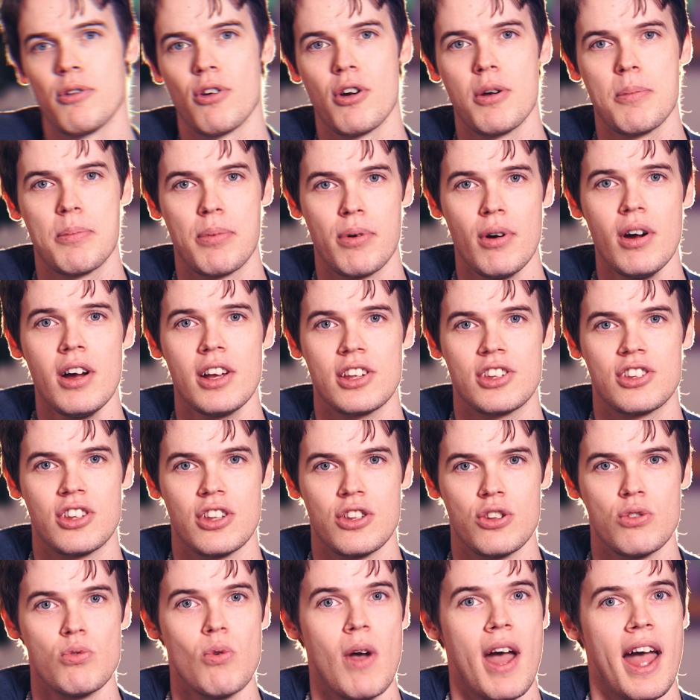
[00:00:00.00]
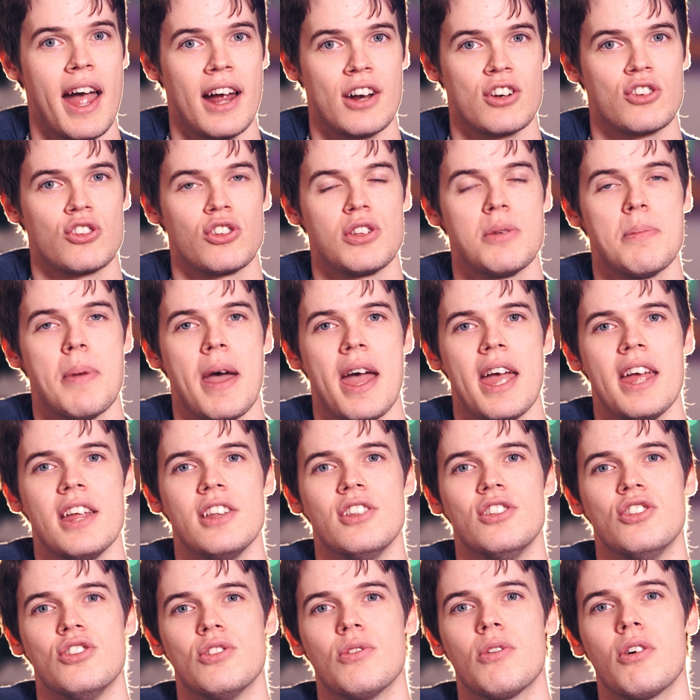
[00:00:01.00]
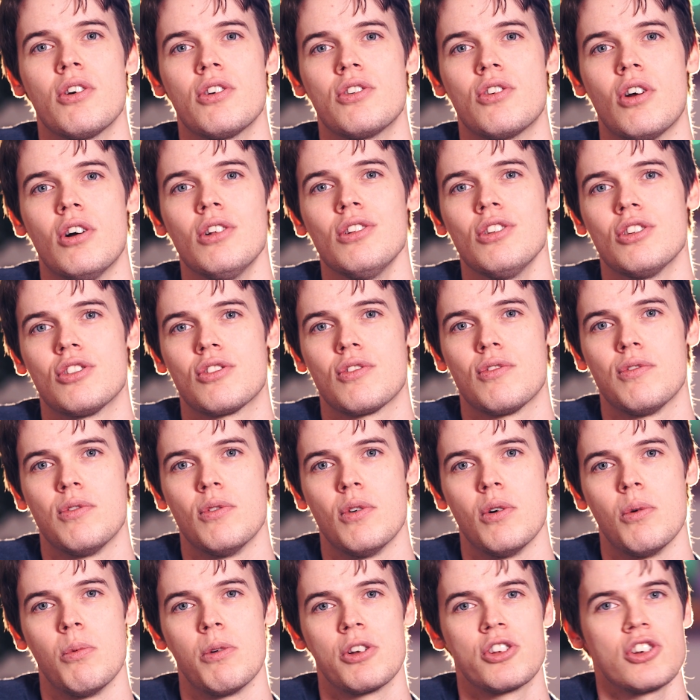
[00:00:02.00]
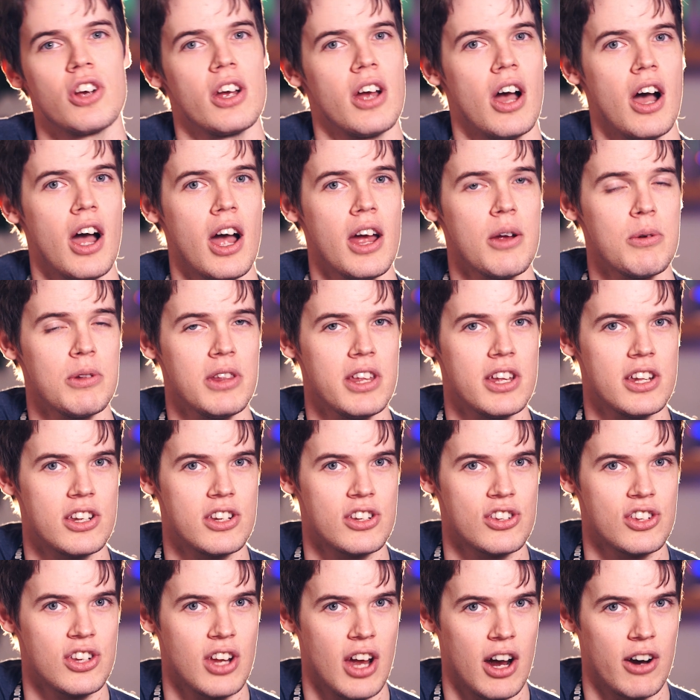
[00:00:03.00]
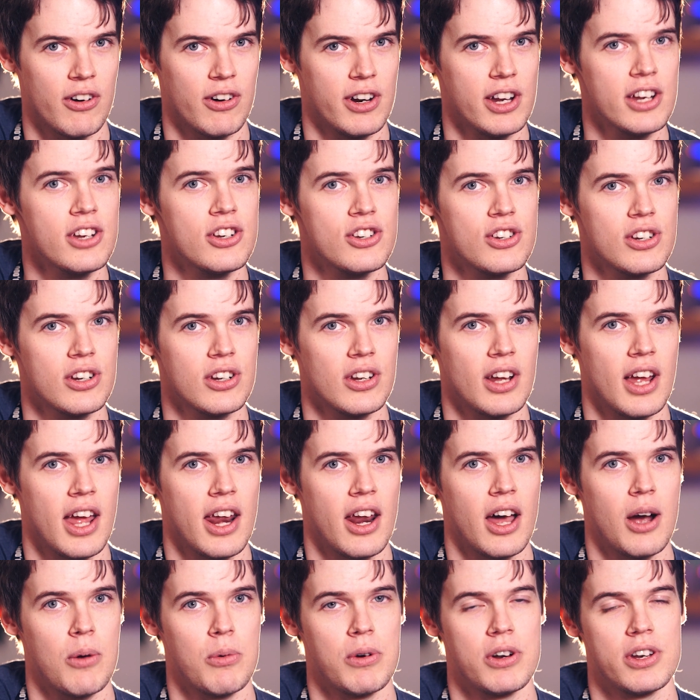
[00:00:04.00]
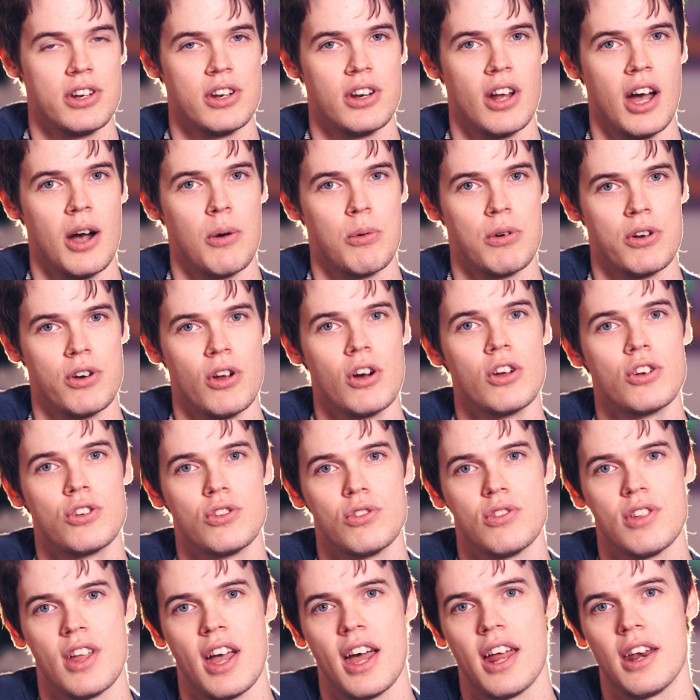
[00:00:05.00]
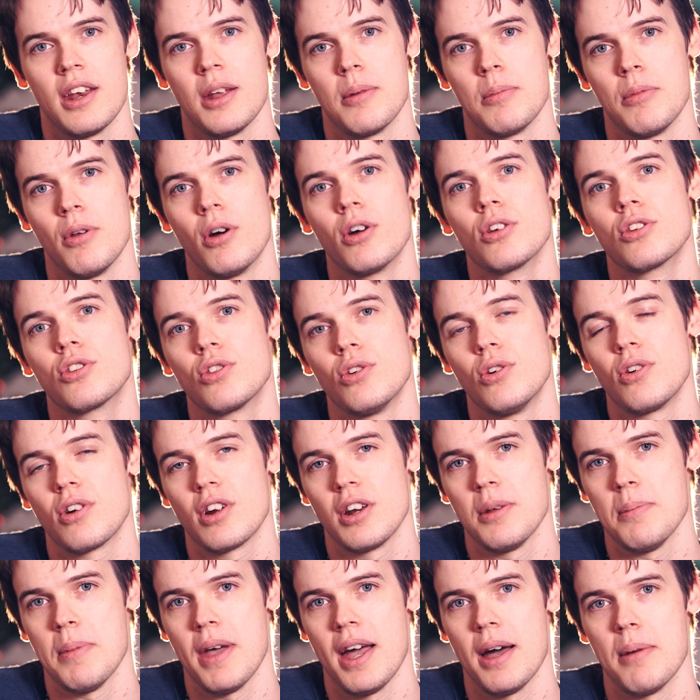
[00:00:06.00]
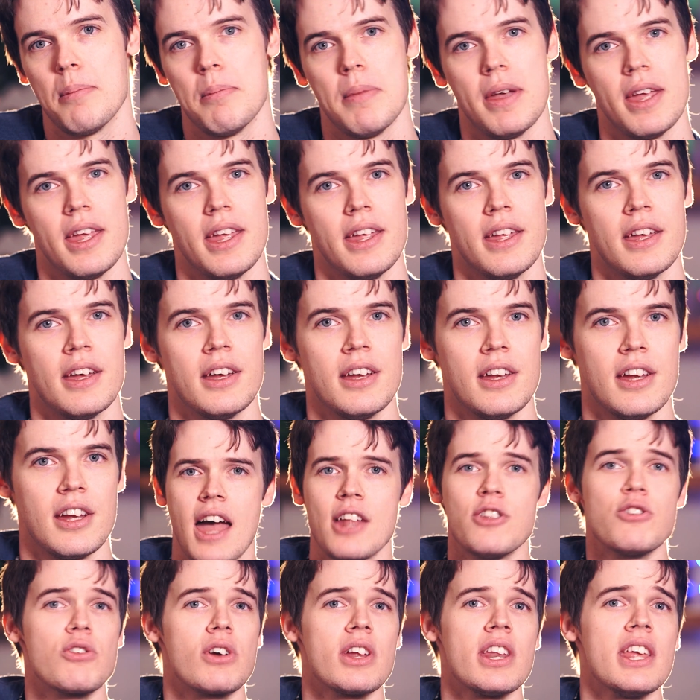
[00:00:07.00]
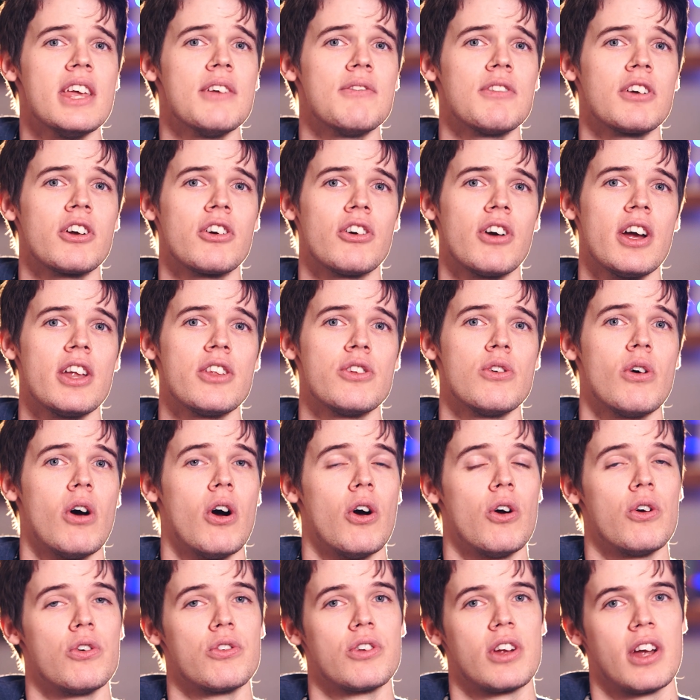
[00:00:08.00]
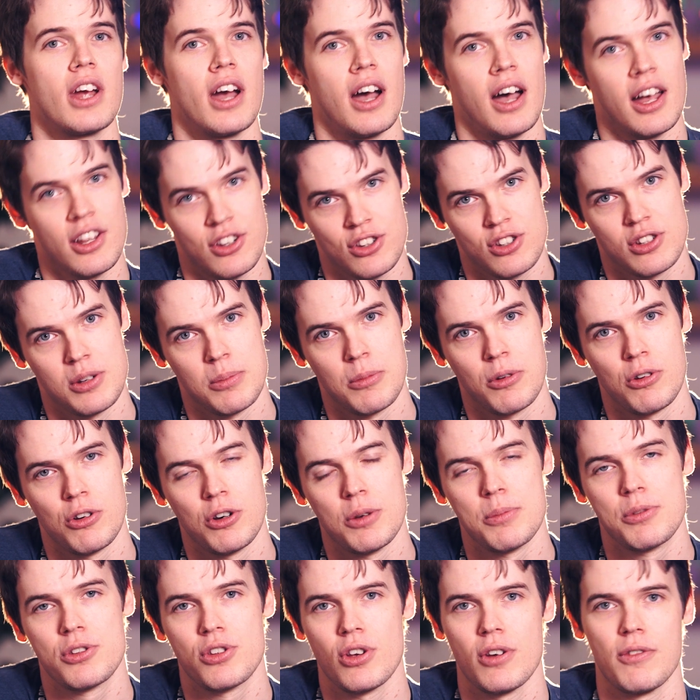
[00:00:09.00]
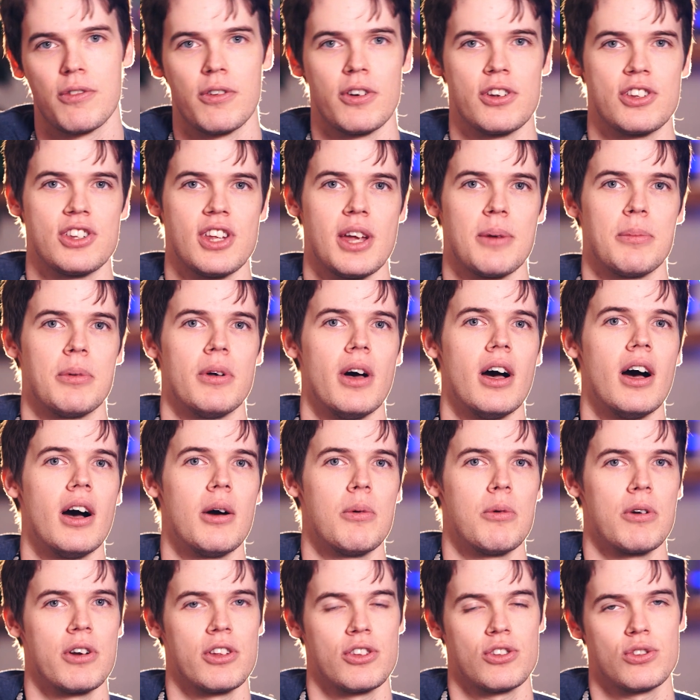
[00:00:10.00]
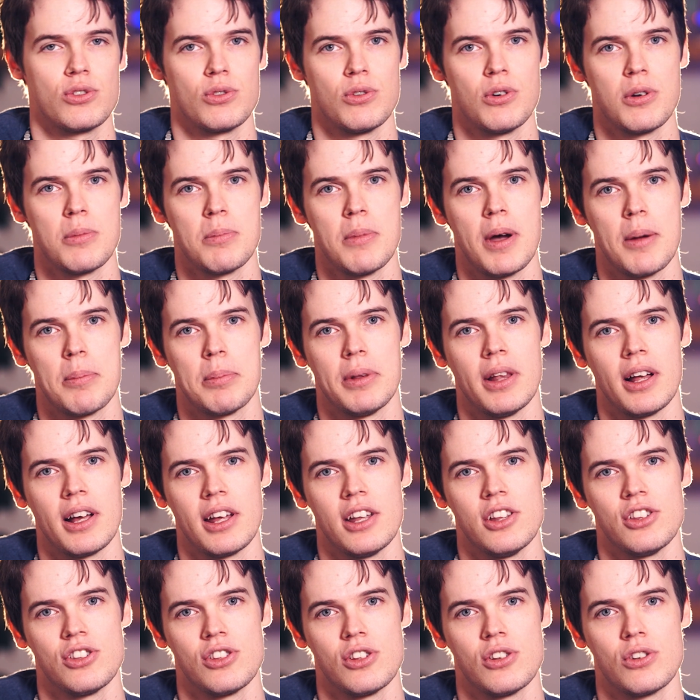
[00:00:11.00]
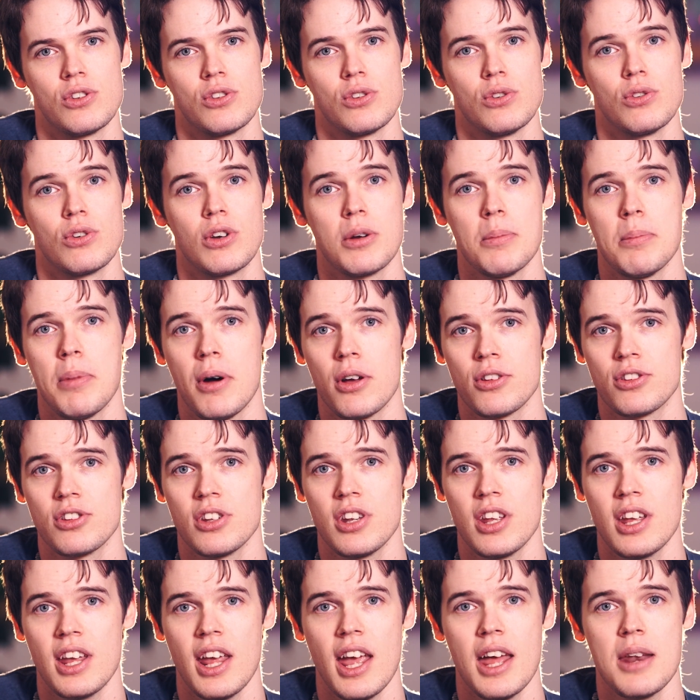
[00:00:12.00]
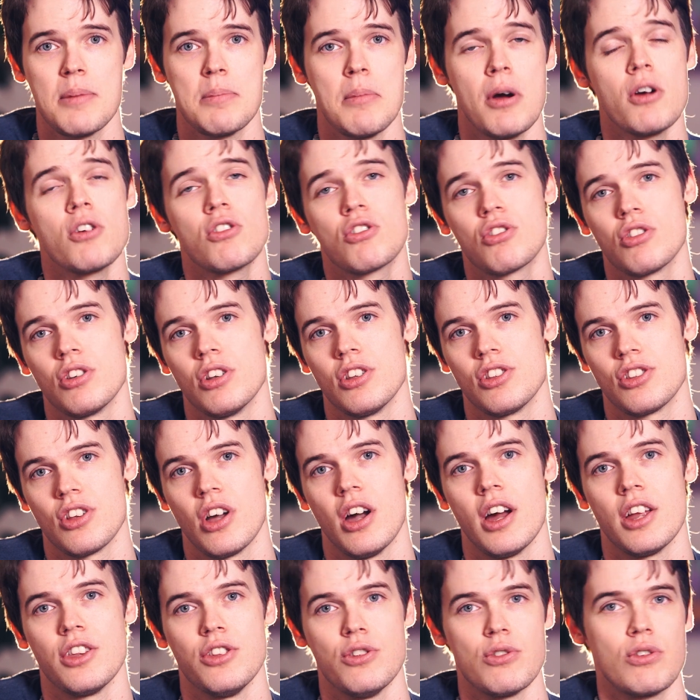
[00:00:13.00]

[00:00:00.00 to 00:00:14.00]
your own price that you actually paid zero dollars for, which I highly discourage and I would, I would not do that and I'm not talking about me. And you can even create your own custom groups. So for example, I wanna sort my plugins into compositing and motion design.